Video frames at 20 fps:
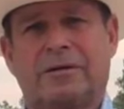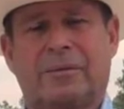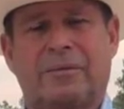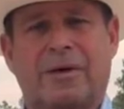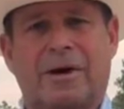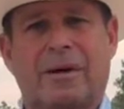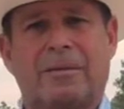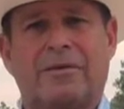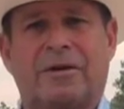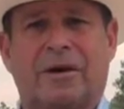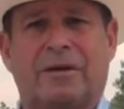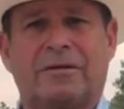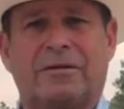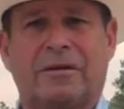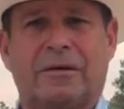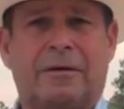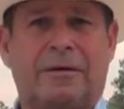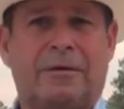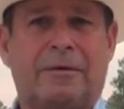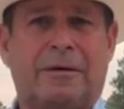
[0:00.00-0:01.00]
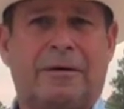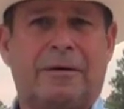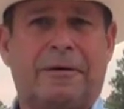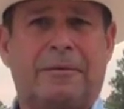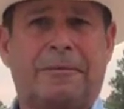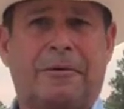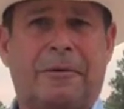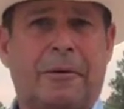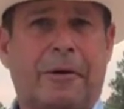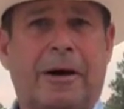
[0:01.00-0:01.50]
sometimes I said
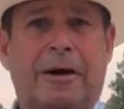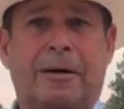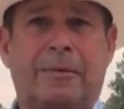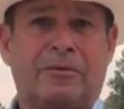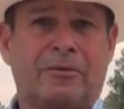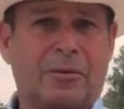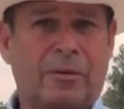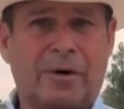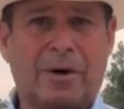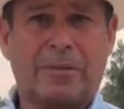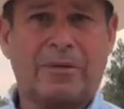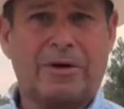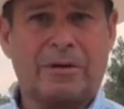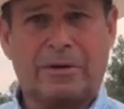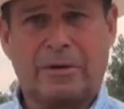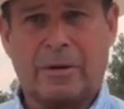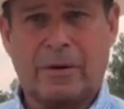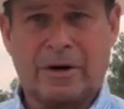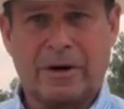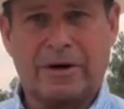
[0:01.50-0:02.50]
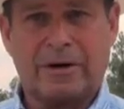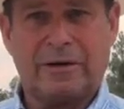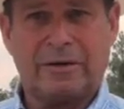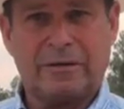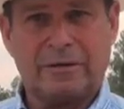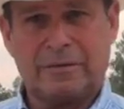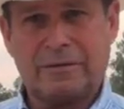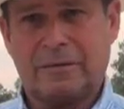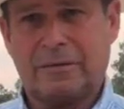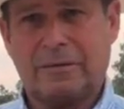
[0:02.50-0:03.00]
grams when I meant
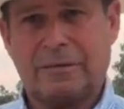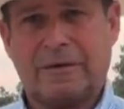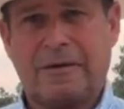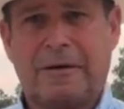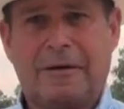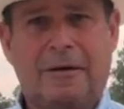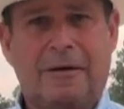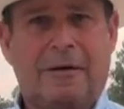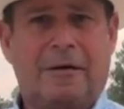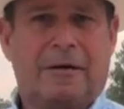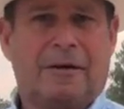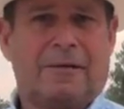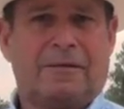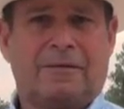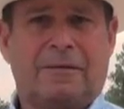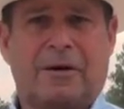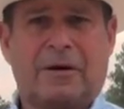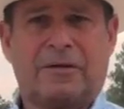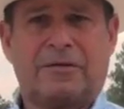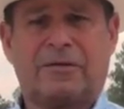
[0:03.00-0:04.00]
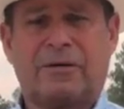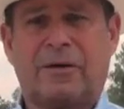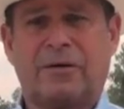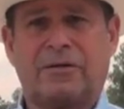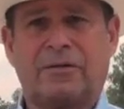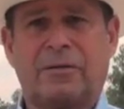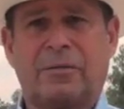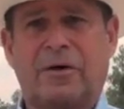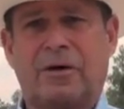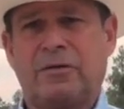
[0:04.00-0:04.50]
grains, and vice
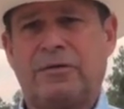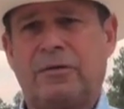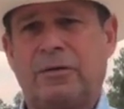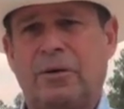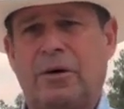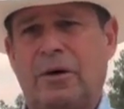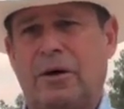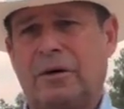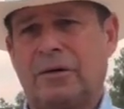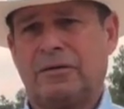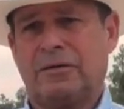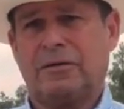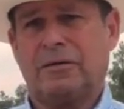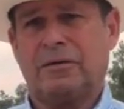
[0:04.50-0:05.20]
versa. Made a few errors